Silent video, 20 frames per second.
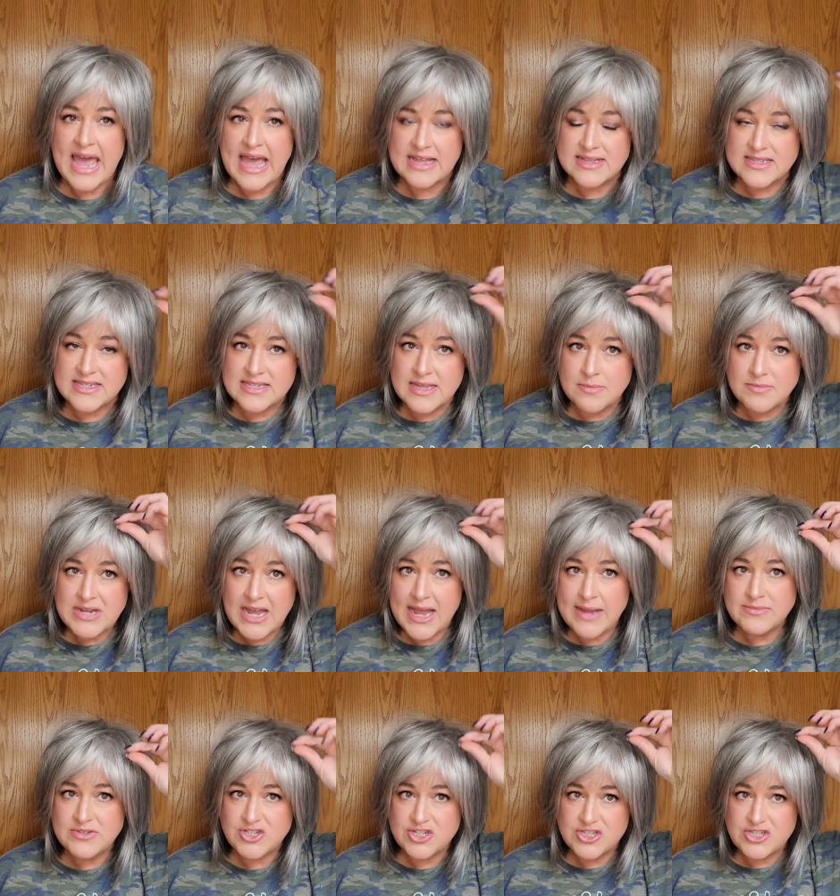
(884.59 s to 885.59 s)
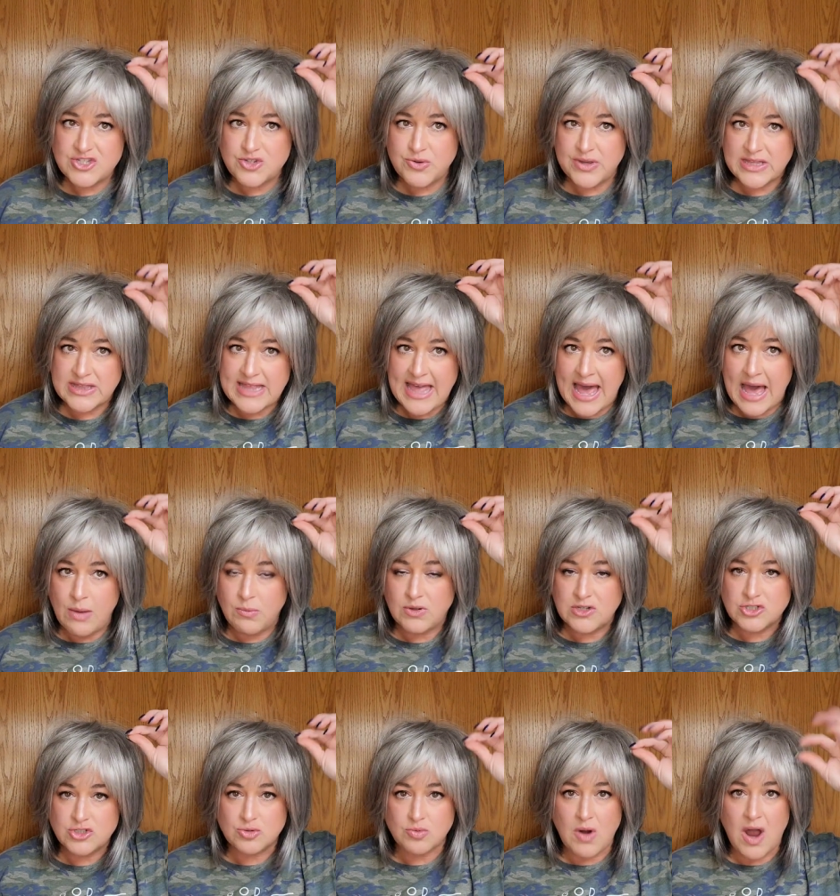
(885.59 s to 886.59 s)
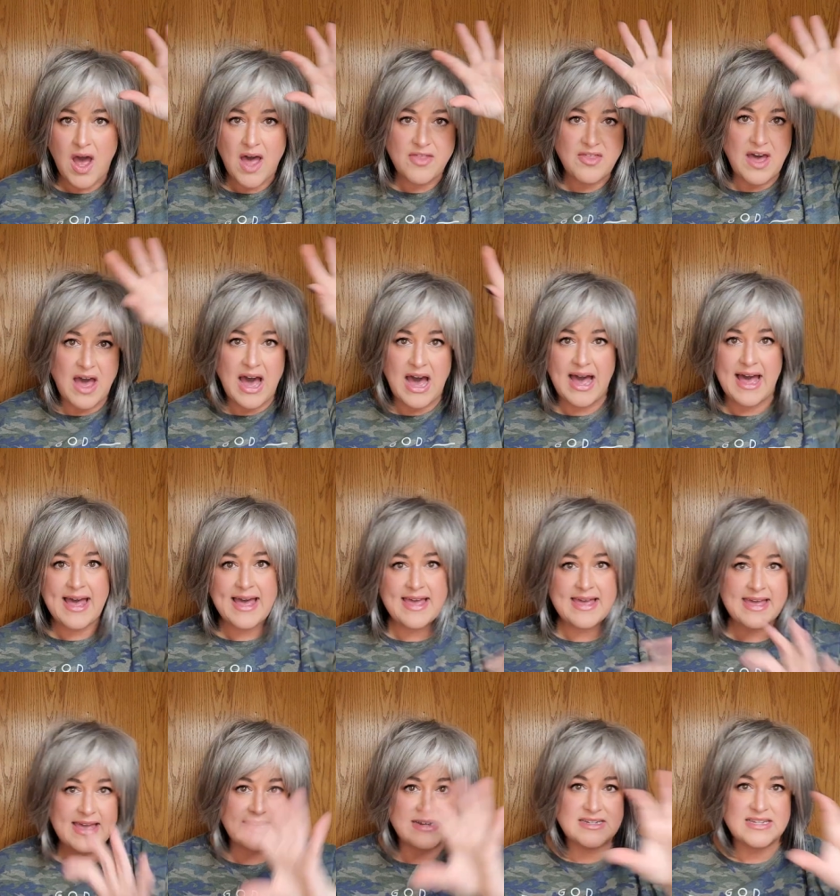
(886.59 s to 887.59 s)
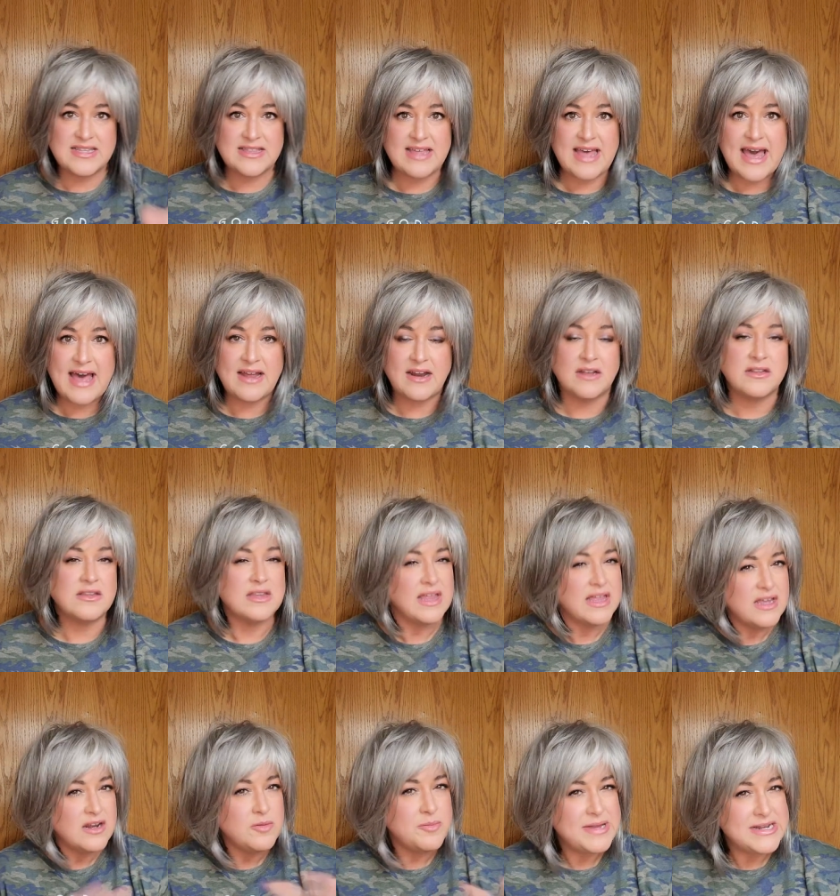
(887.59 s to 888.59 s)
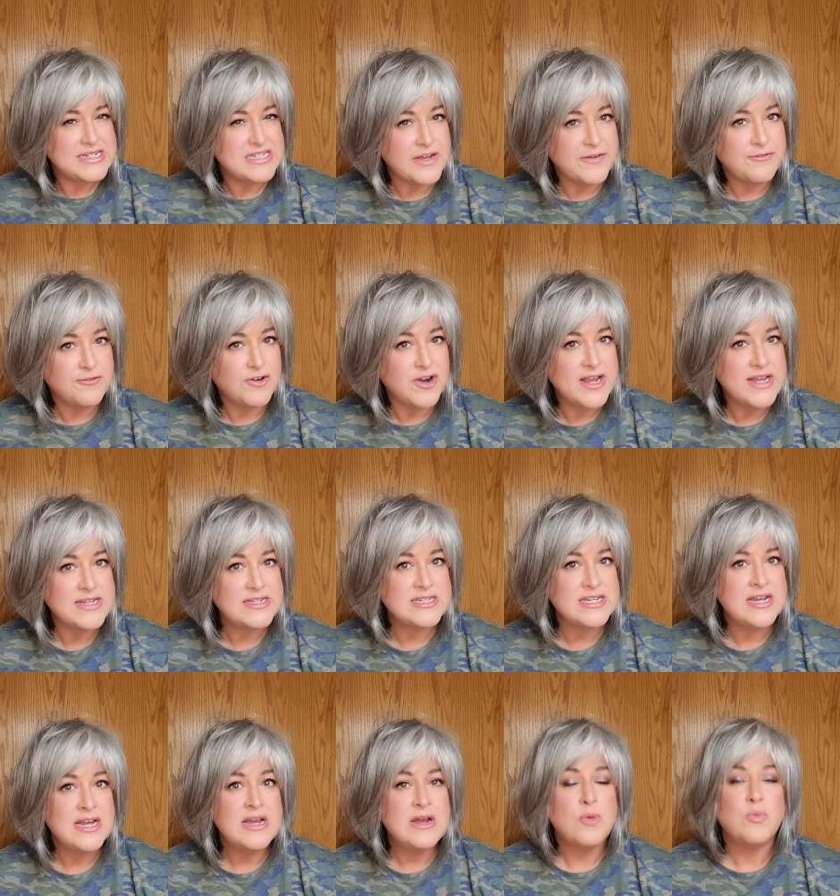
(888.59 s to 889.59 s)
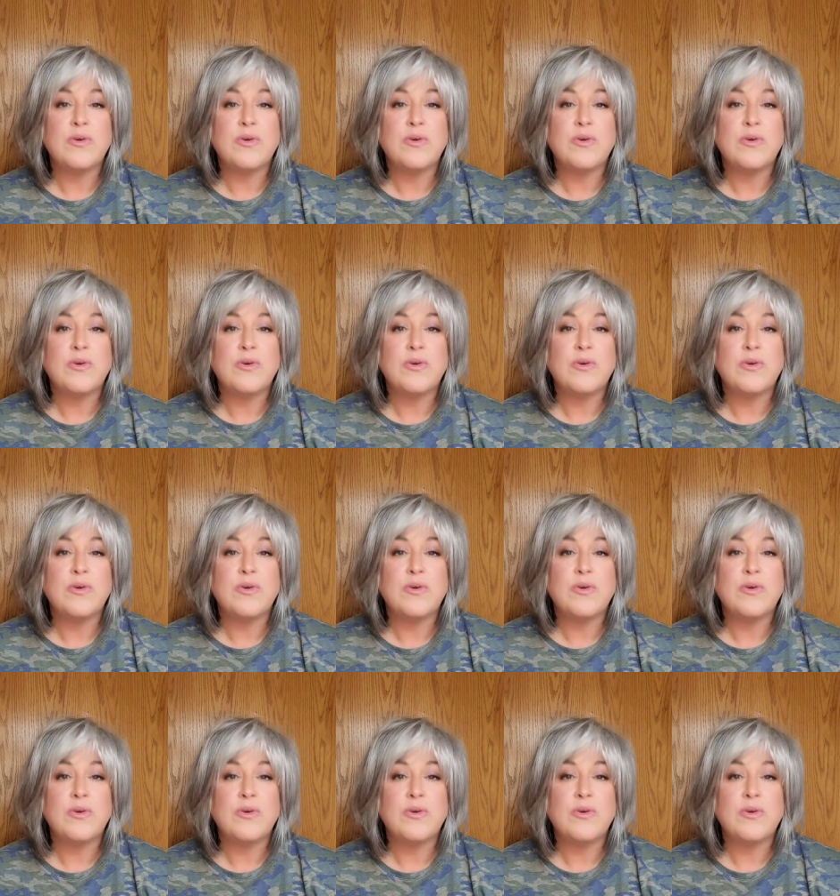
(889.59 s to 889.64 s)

and sometimes just doing that will draw the eye into that a little bit different,